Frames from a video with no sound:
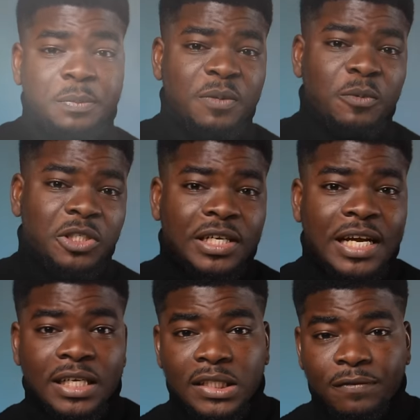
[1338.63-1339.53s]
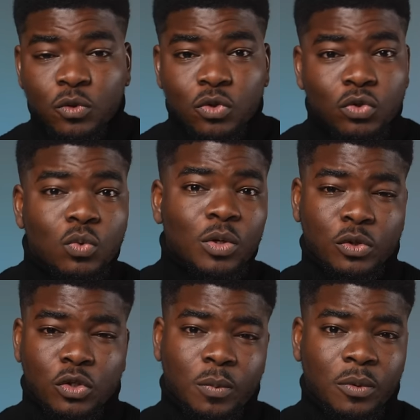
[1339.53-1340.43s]
pretty much it, guys. If you do want
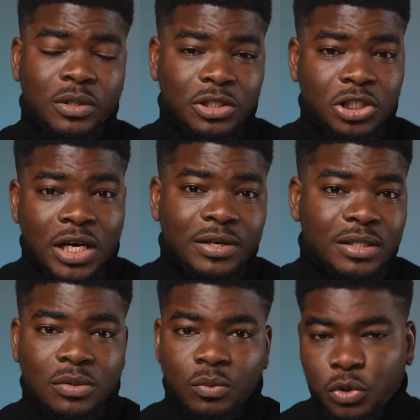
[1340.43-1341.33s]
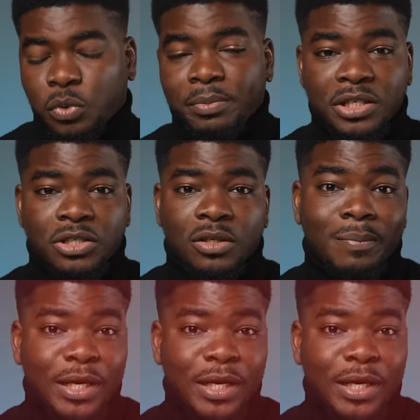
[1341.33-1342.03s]
to support the charity which we mentioned